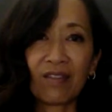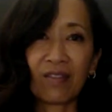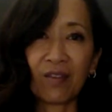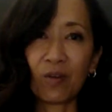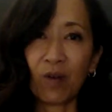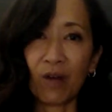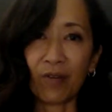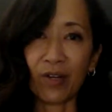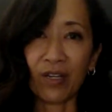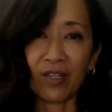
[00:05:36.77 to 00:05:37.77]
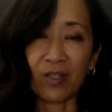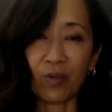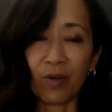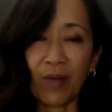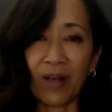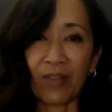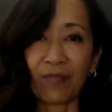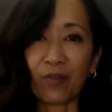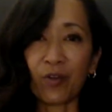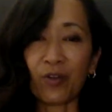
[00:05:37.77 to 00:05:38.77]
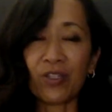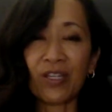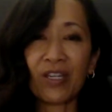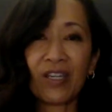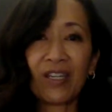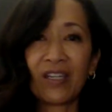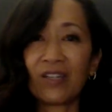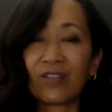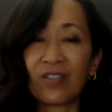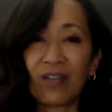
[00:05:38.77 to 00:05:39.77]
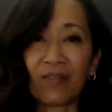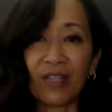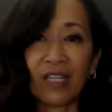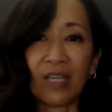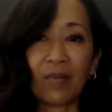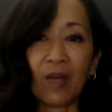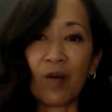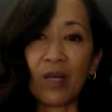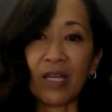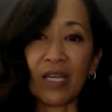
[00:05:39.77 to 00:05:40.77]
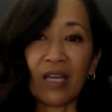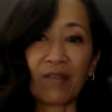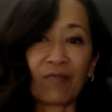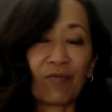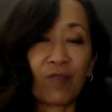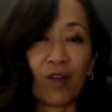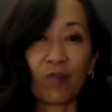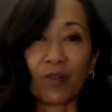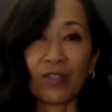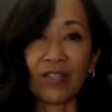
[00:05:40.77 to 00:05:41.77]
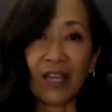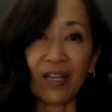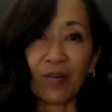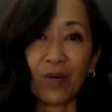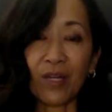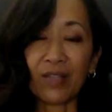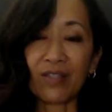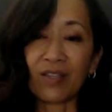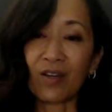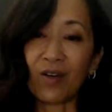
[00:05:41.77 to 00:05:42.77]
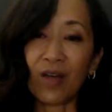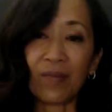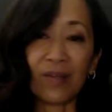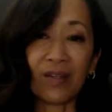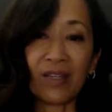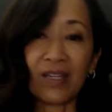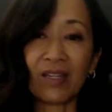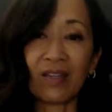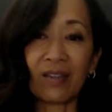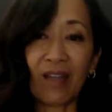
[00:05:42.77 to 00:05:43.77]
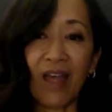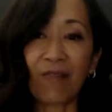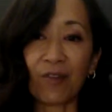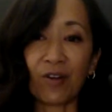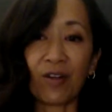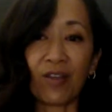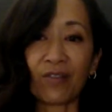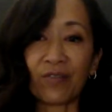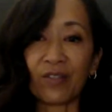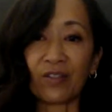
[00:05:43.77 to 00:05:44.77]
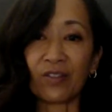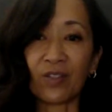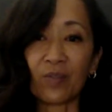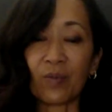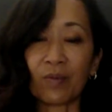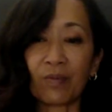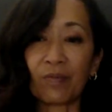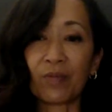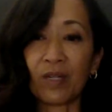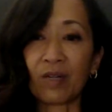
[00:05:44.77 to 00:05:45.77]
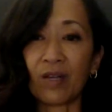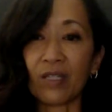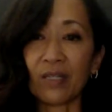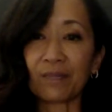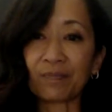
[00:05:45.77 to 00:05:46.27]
whoever it is, the quarterback on the first, he'll definitely keep going and go for the second one. So I mean, he effort on the field is pretty crazy.